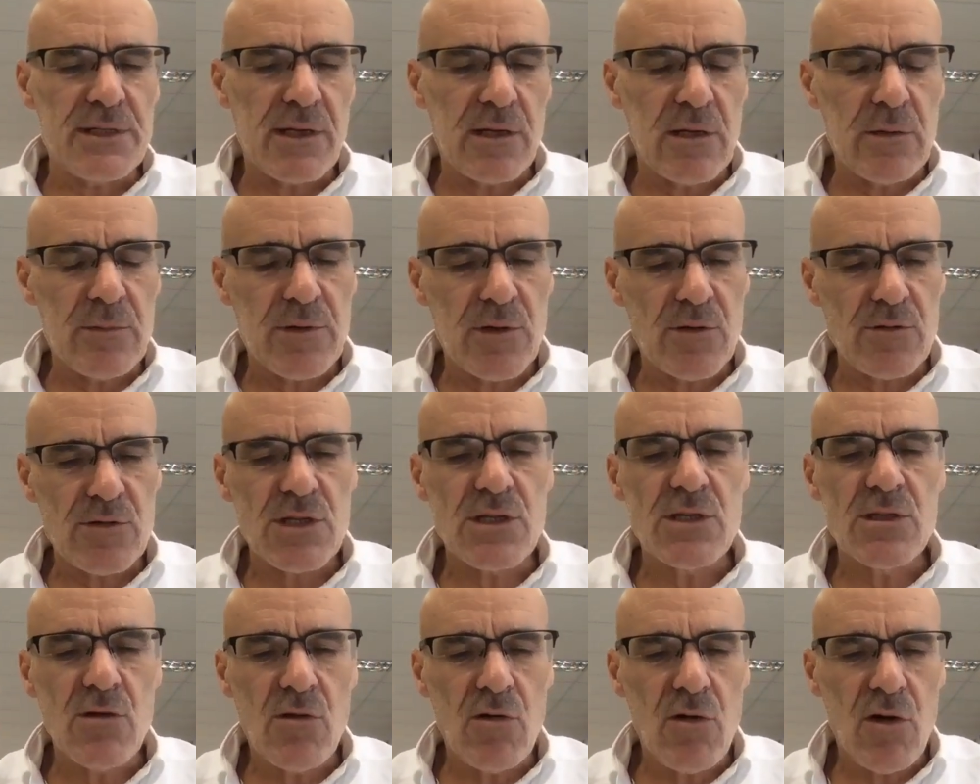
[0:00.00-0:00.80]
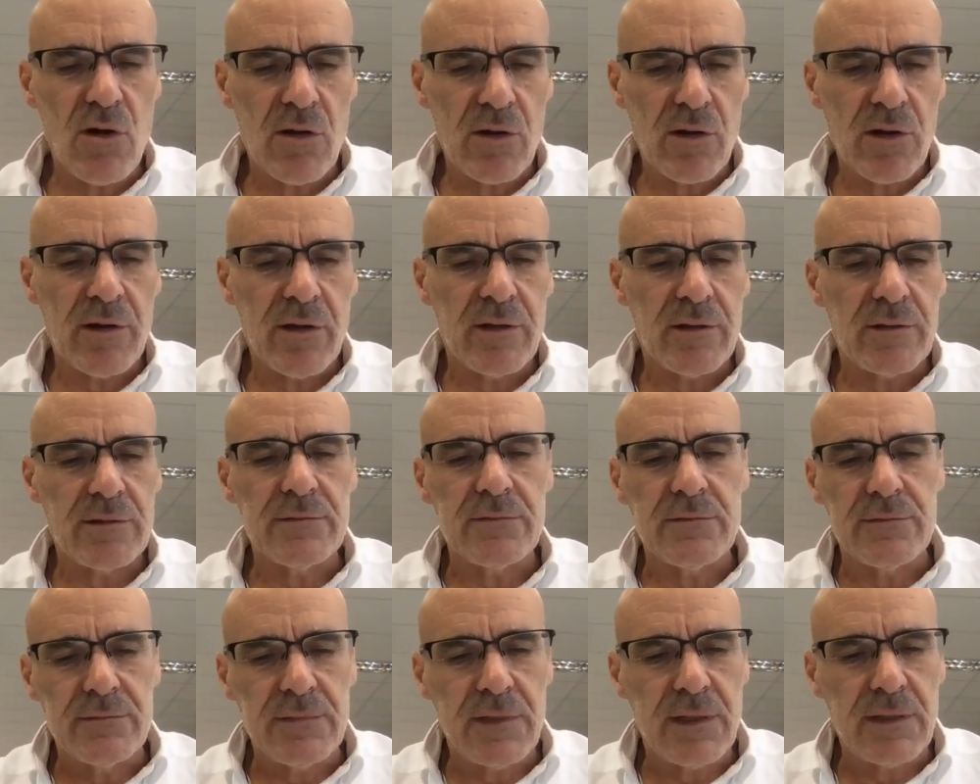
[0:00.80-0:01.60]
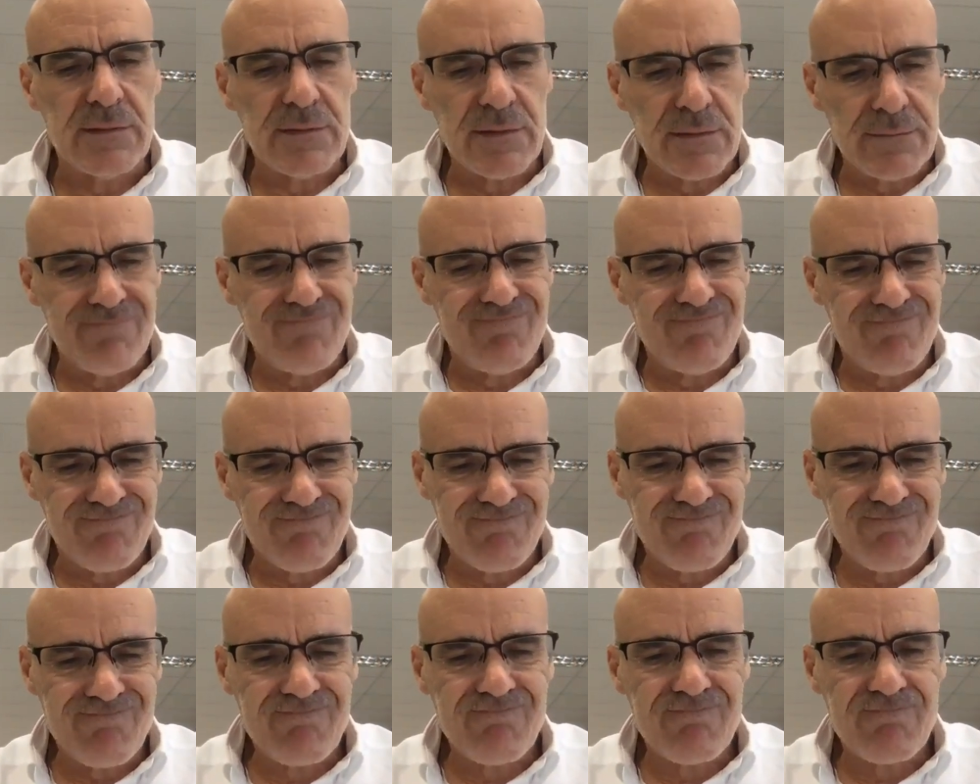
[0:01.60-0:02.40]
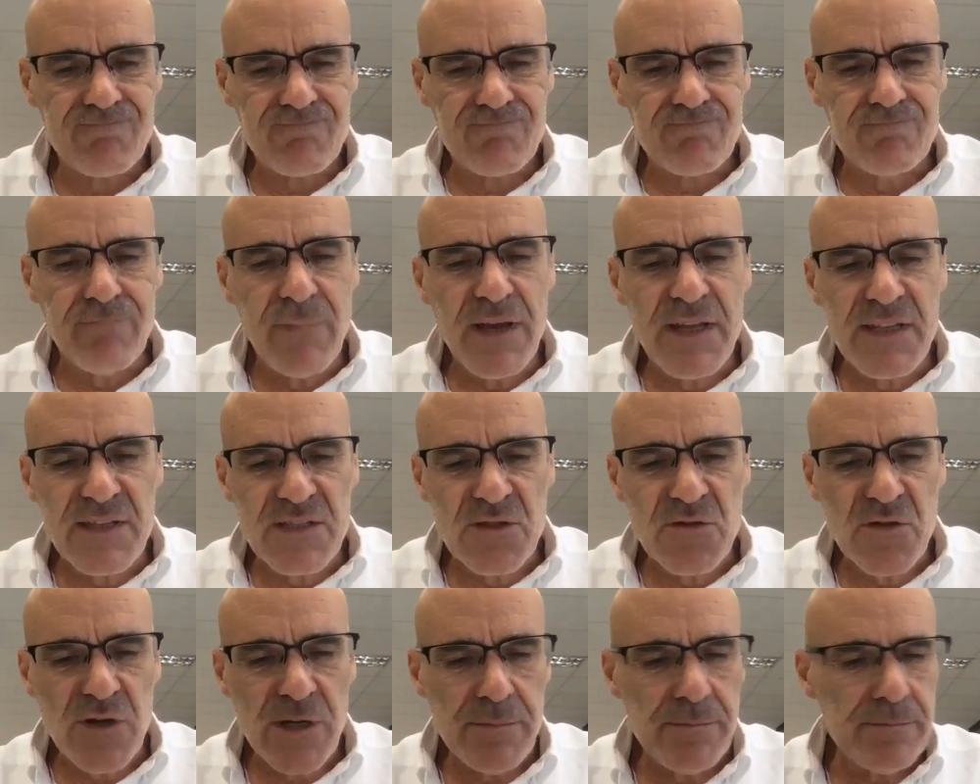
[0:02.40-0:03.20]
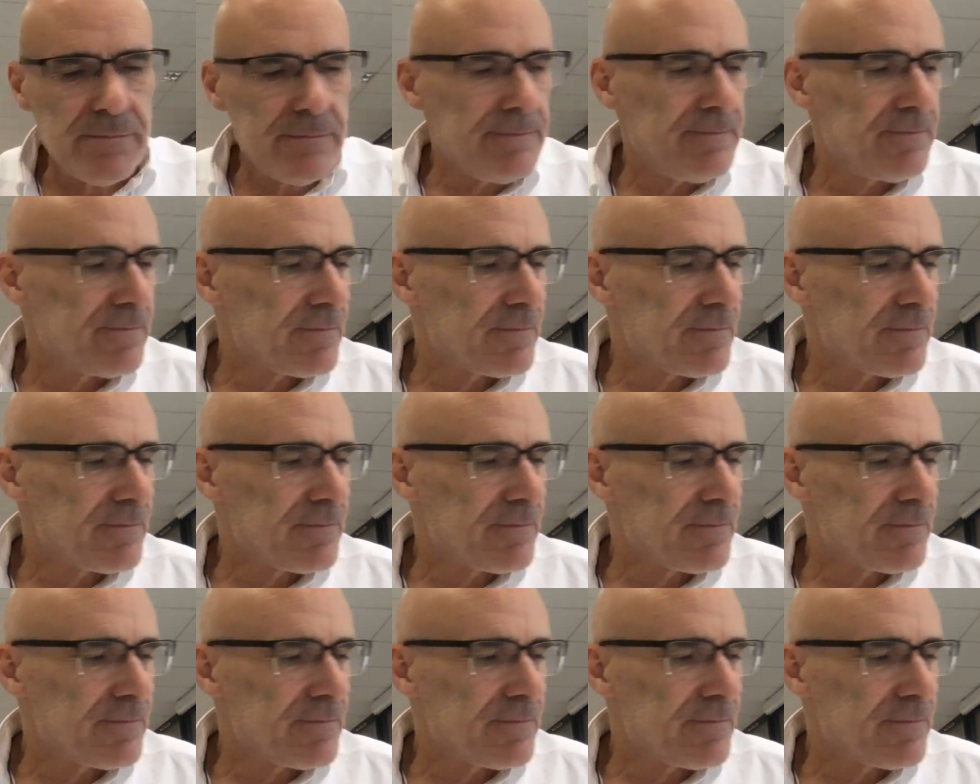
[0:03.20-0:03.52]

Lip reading: approach is no longer mainstream,